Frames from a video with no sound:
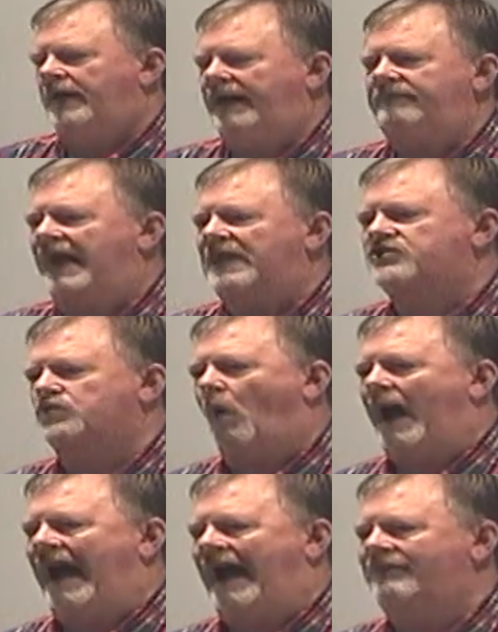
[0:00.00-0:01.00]
And that's
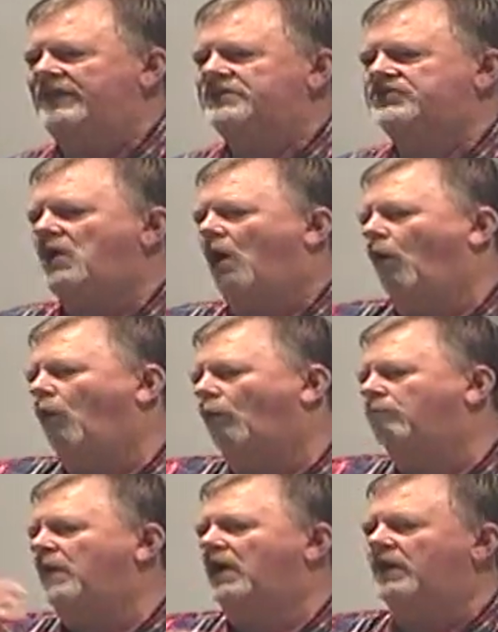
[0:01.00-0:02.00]
why this whole
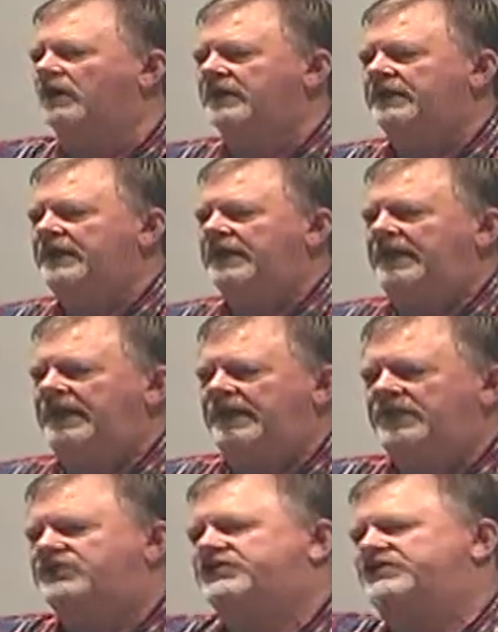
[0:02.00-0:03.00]
book
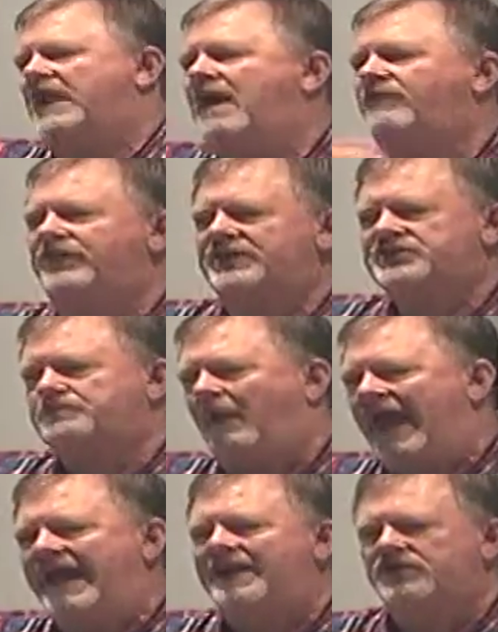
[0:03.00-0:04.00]
is self
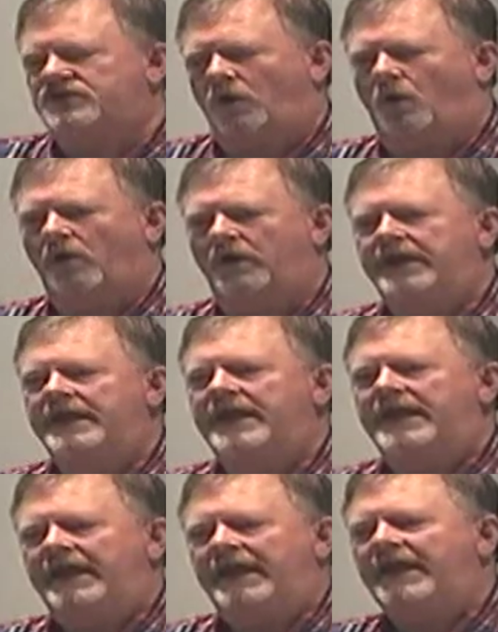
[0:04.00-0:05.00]
explanatory
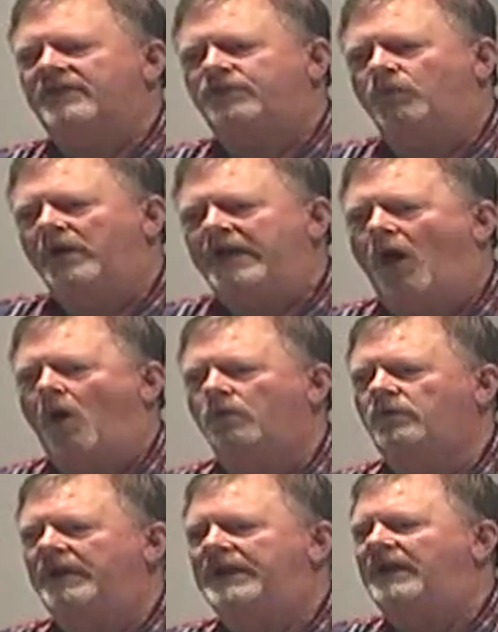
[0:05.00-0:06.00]
if we
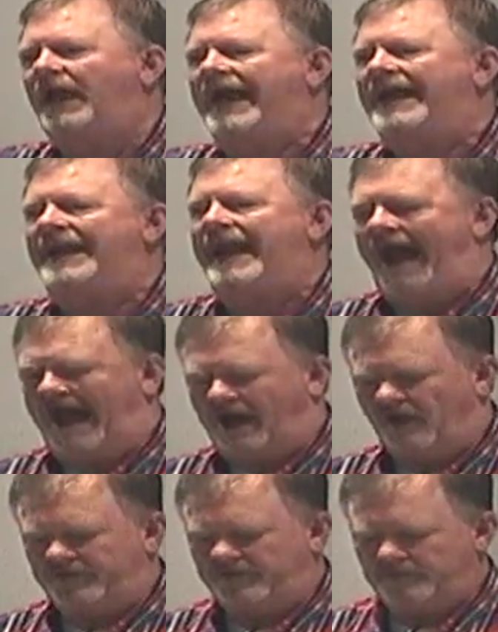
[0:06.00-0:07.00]
only lay it
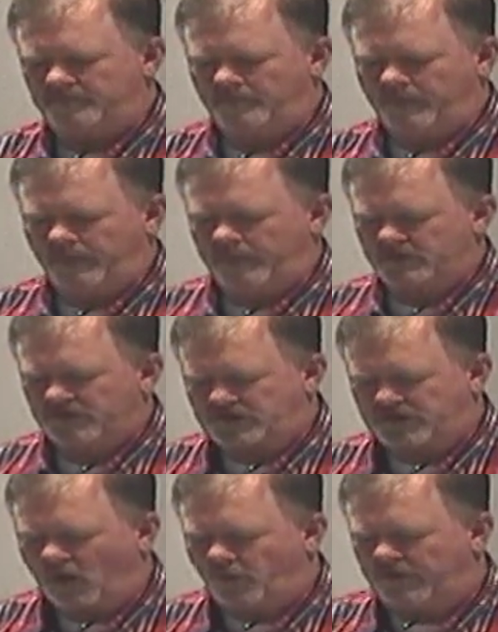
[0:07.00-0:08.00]
out
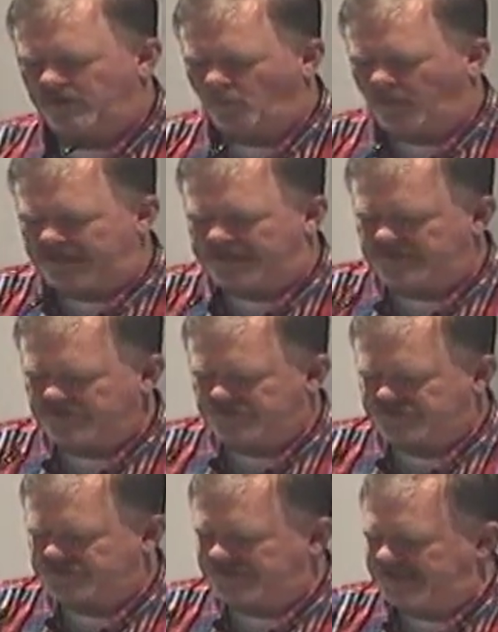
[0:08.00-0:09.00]
so that we can
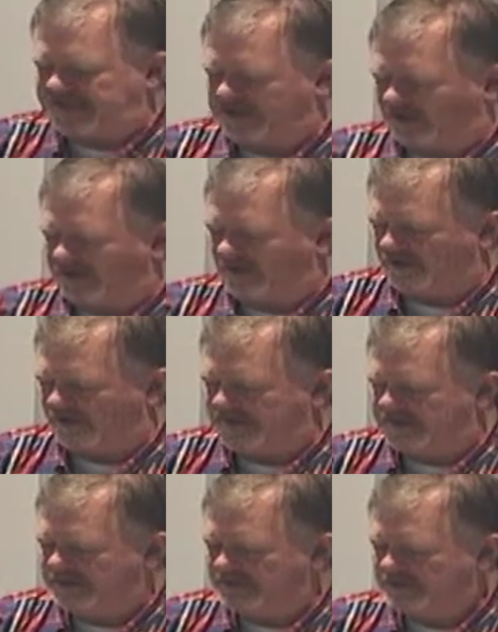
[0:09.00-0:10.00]
see
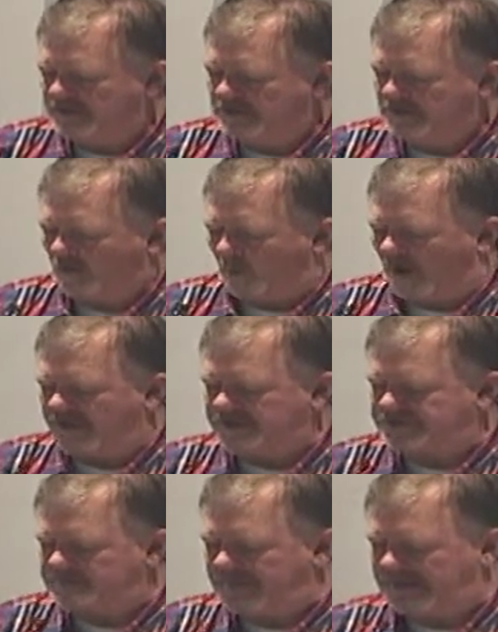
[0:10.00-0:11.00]
clearly what
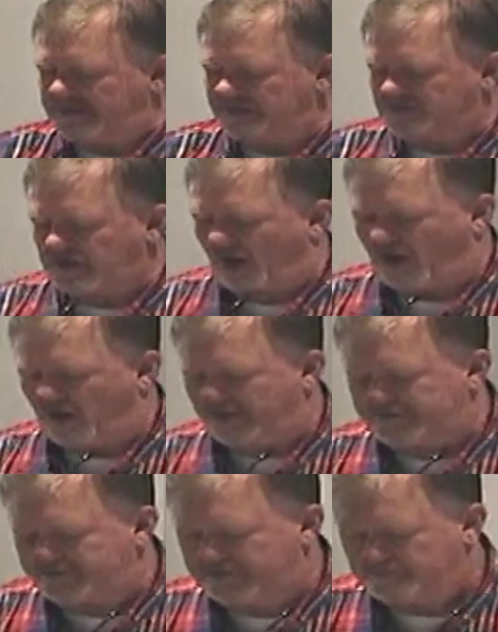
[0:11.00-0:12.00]
is being
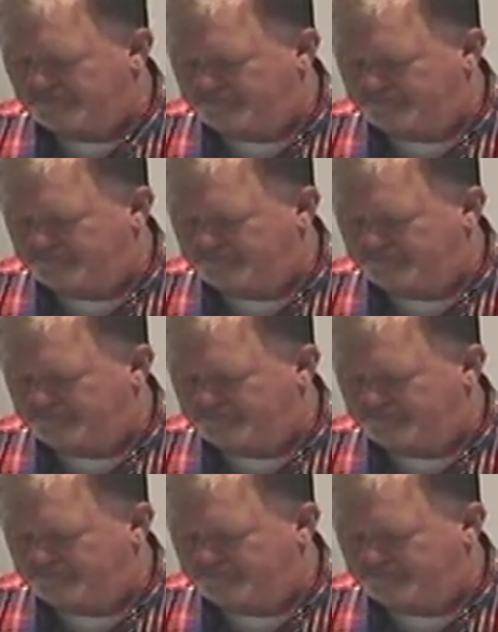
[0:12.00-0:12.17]
taught.